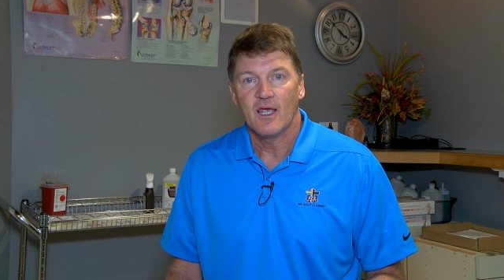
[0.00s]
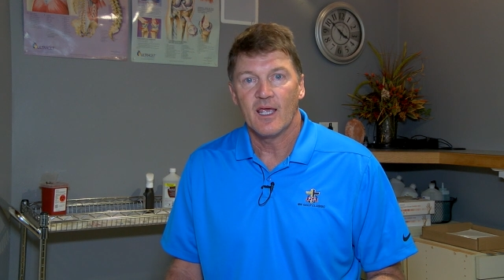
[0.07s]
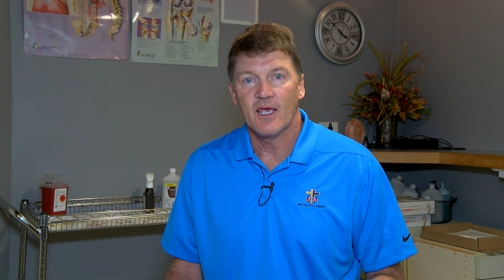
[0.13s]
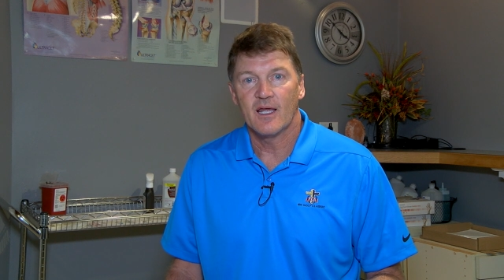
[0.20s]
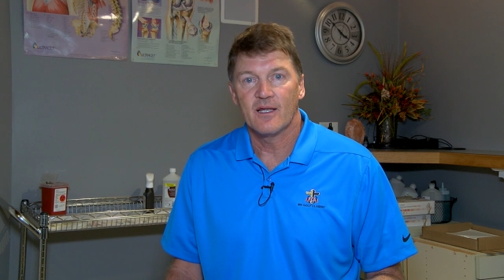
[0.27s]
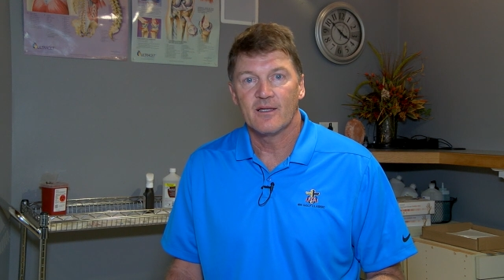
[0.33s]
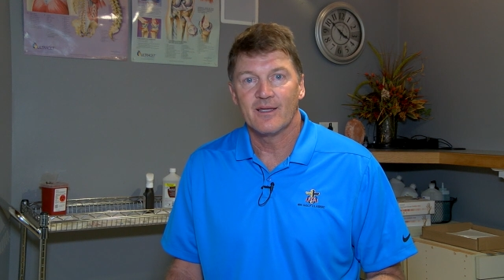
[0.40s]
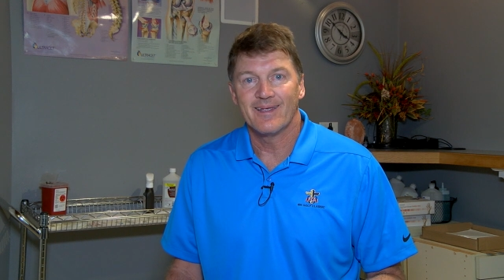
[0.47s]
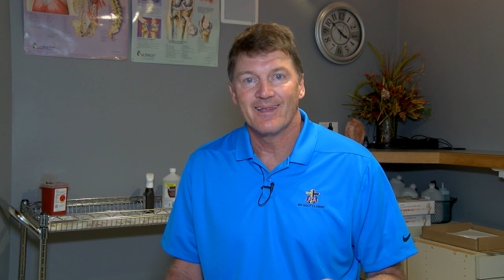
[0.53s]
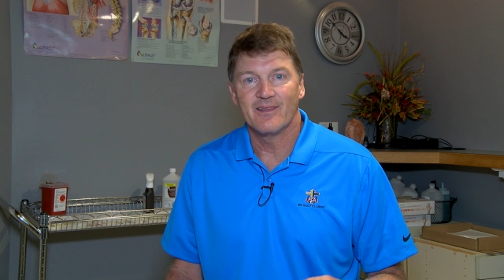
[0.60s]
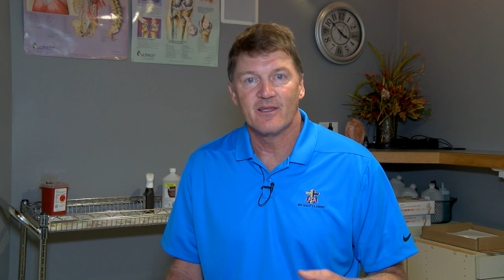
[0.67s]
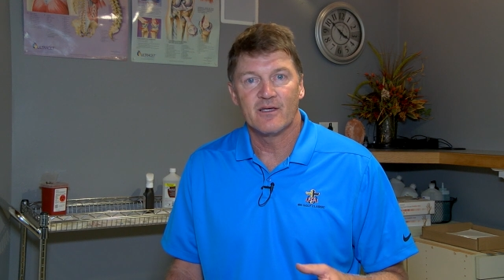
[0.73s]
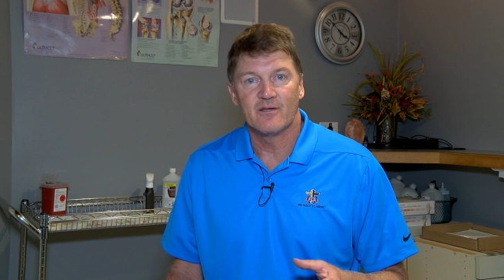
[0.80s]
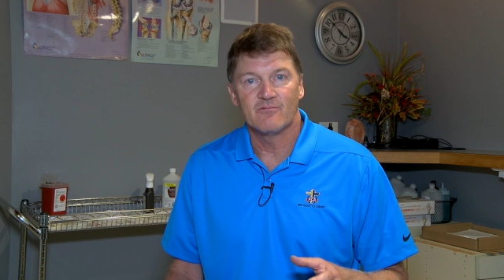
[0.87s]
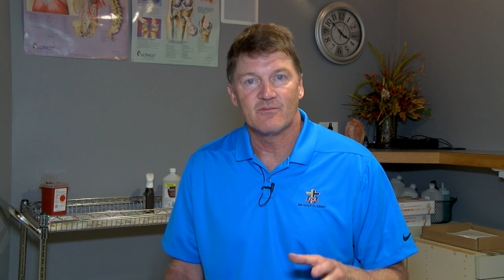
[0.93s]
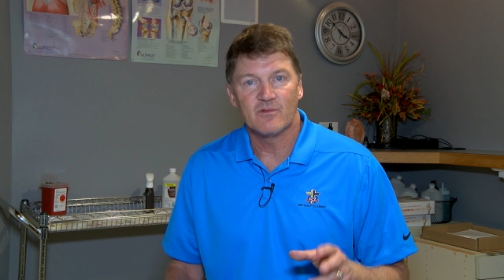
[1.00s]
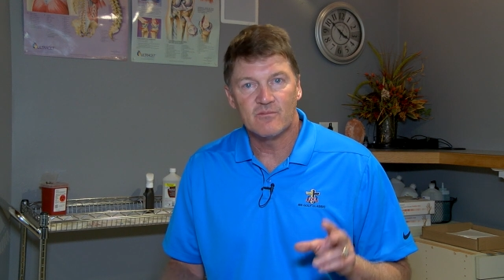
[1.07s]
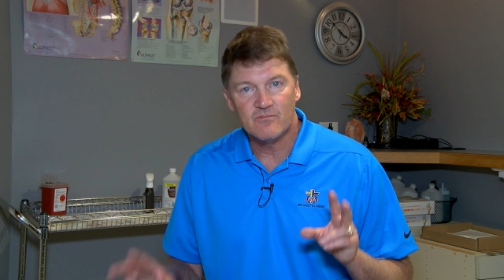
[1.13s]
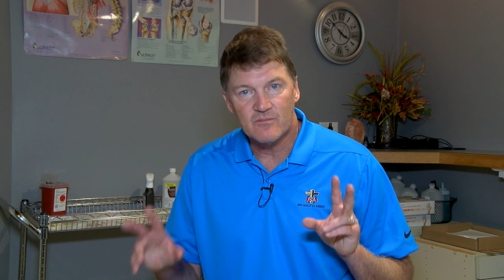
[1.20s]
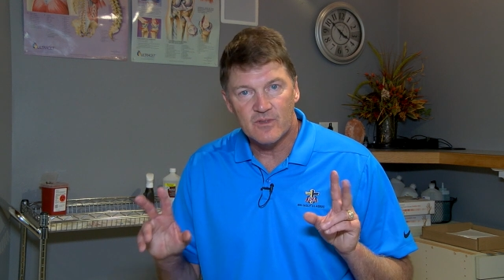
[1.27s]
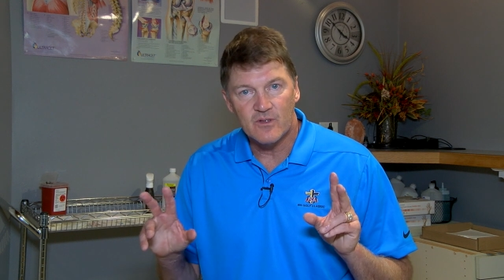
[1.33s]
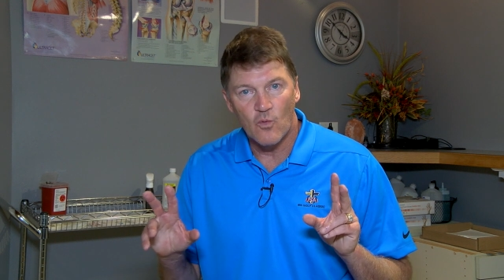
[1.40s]
and in the
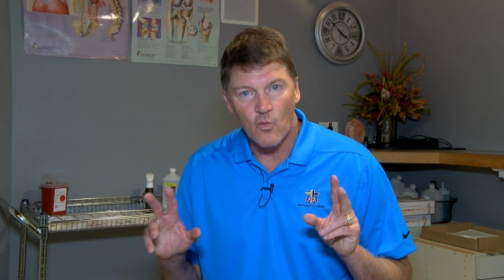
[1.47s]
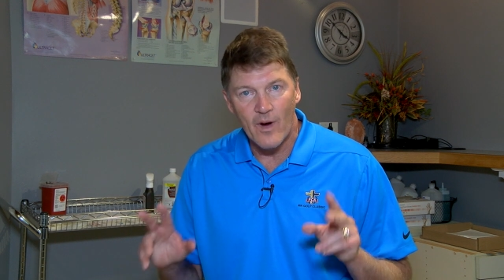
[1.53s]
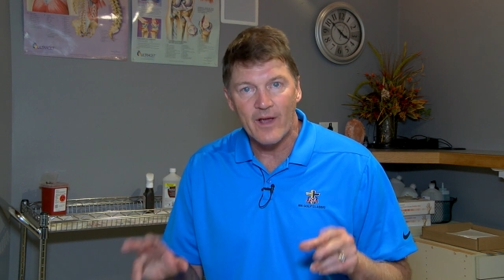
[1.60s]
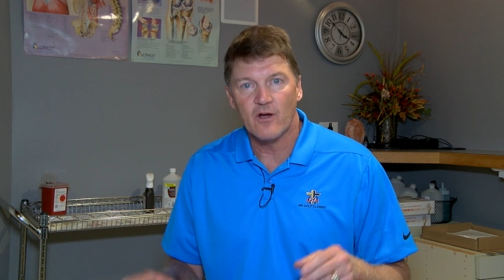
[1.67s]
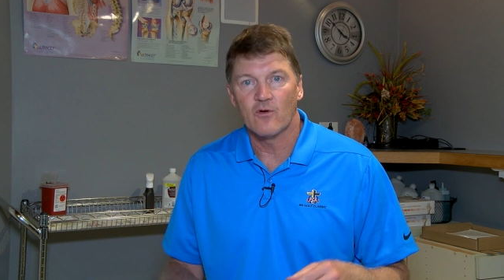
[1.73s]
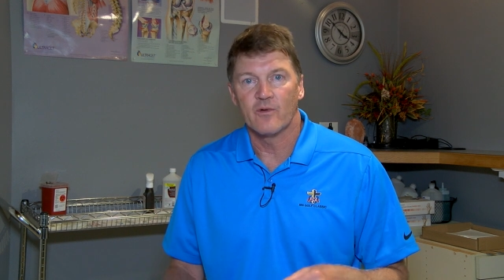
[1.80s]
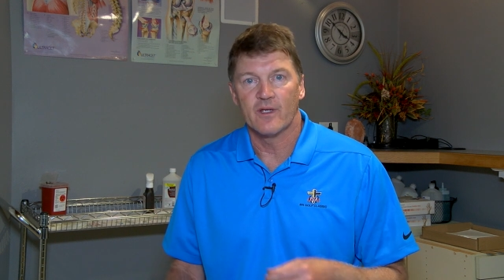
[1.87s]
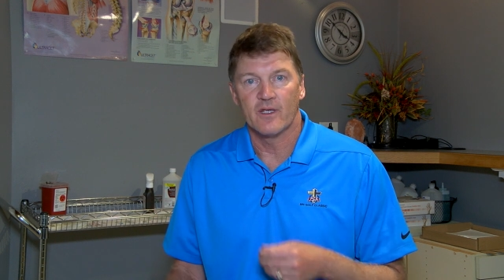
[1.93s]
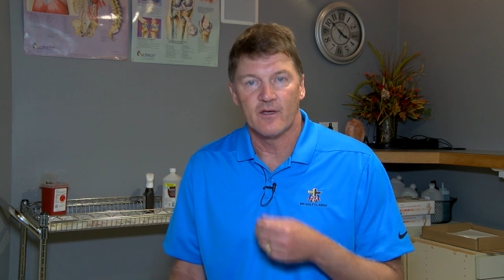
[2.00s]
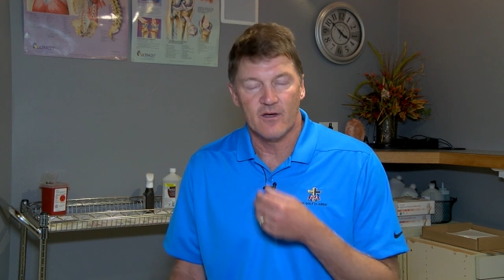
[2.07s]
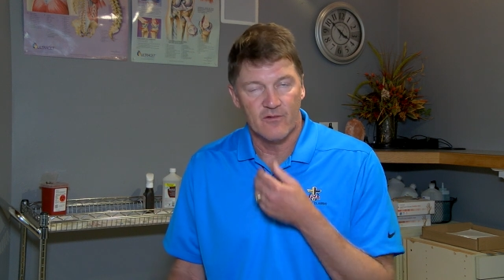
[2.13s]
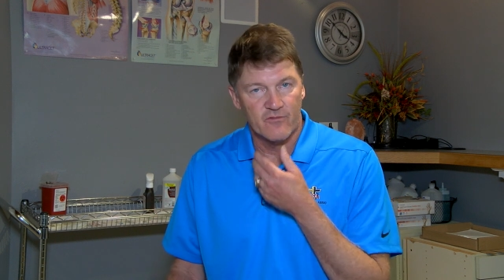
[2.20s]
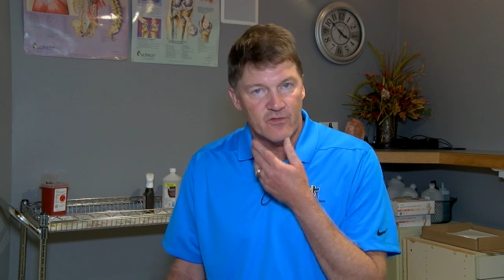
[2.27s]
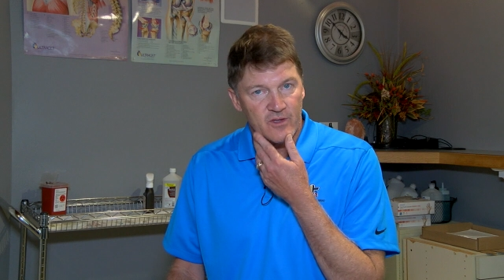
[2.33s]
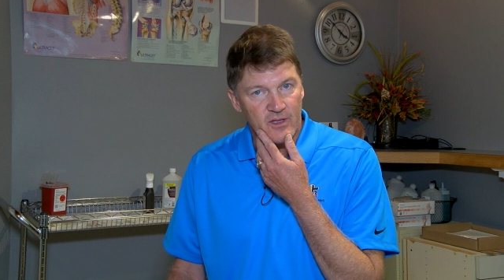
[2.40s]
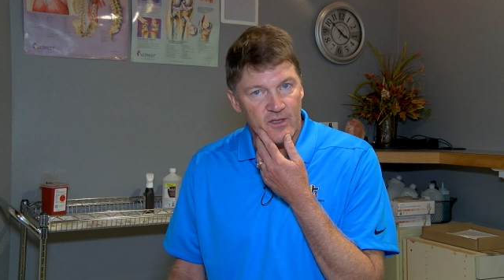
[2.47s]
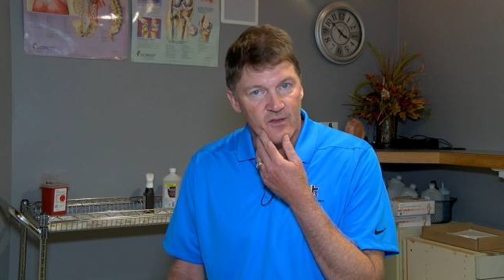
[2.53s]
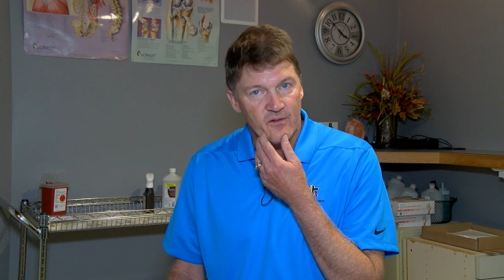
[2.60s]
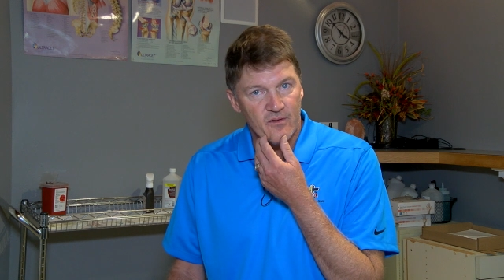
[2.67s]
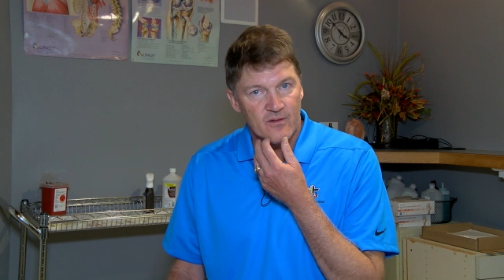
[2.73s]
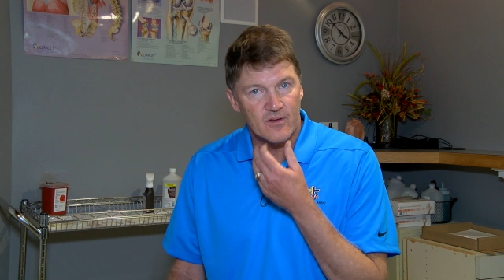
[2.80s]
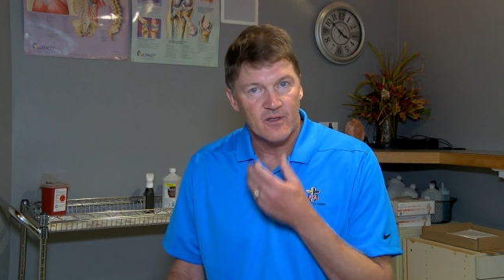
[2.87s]
wiring of the
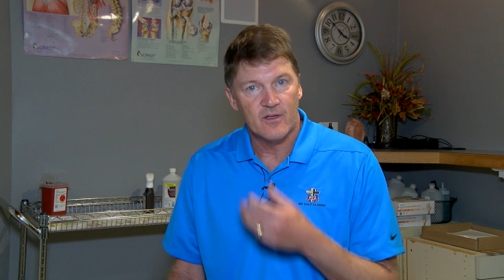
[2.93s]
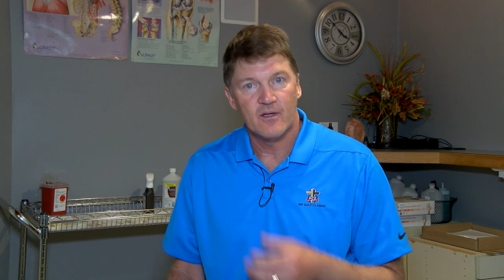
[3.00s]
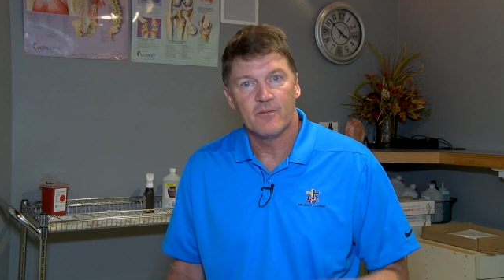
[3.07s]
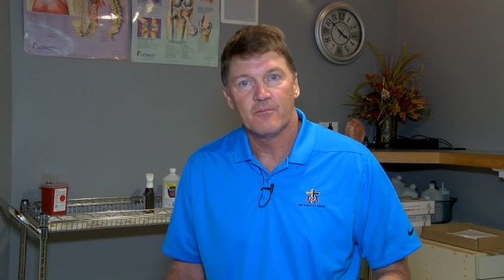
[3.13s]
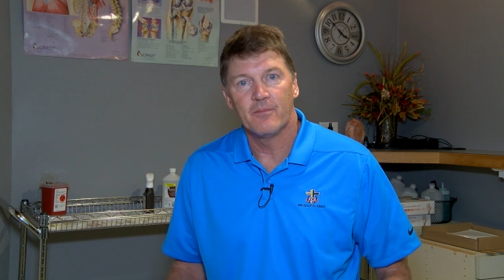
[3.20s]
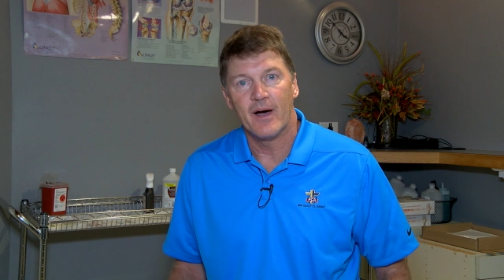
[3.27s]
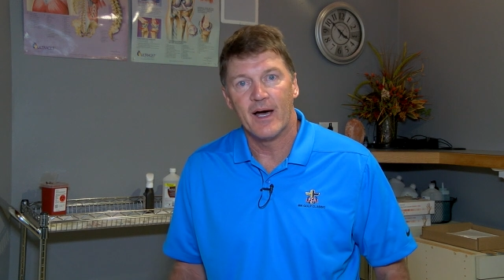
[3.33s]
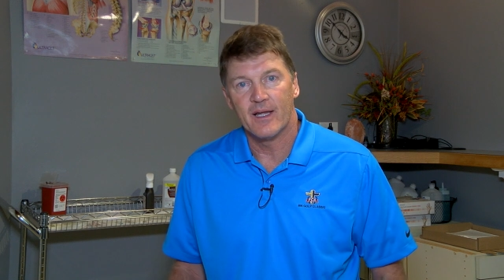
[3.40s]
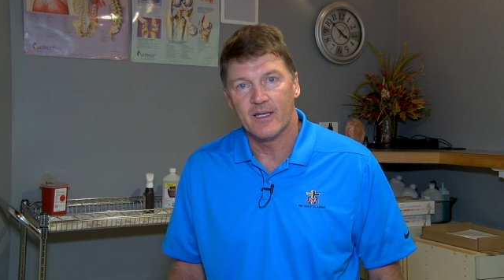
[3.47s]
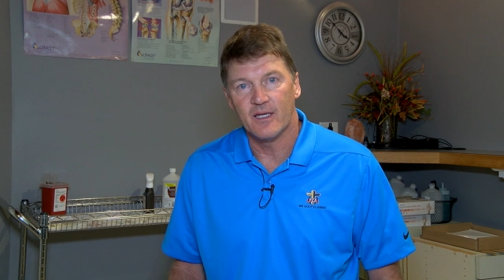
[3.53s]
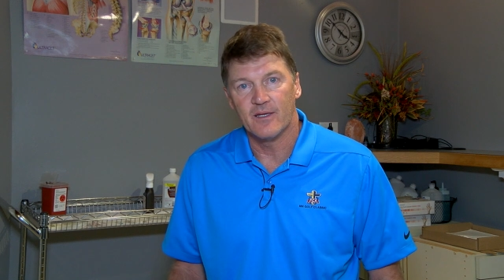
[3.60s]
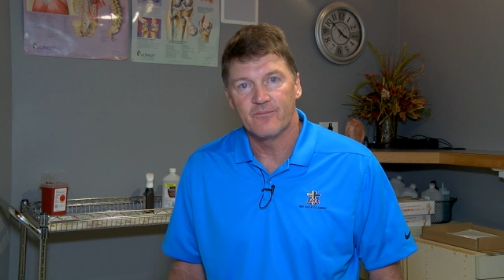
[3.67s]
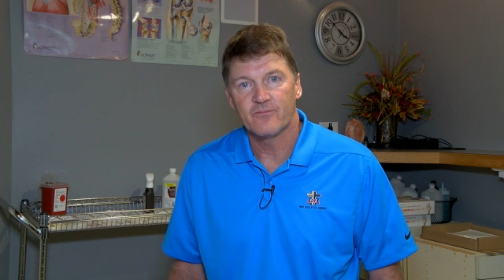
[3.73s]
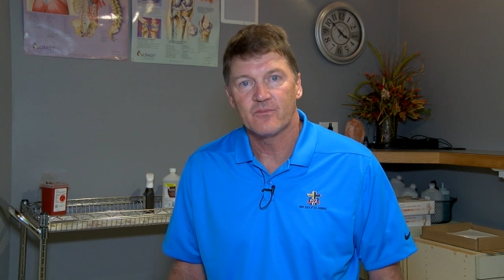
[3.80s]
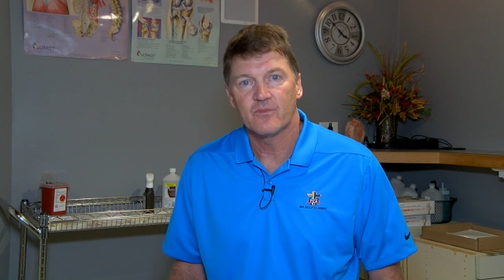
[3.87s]
body.